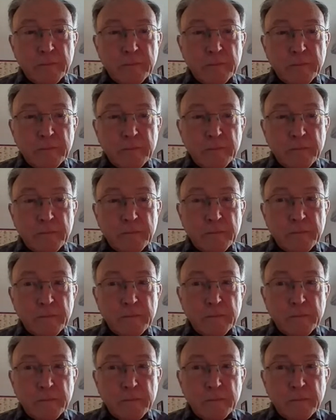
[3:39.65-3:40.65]

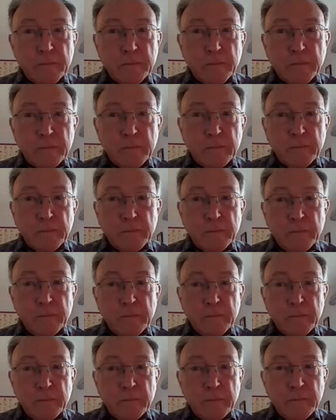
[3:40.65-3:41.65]

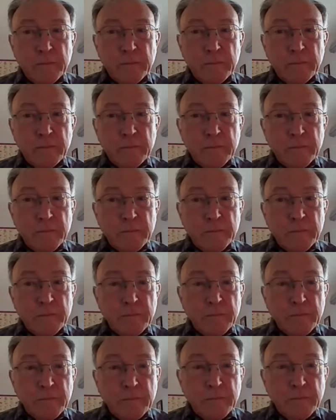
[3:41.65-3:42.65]

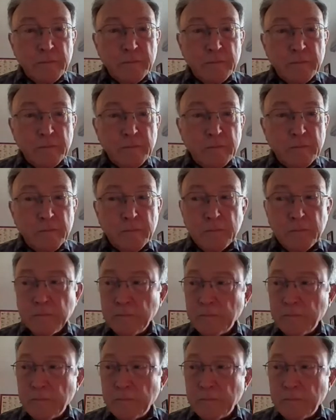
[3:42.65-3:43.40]
This person isn't speaking.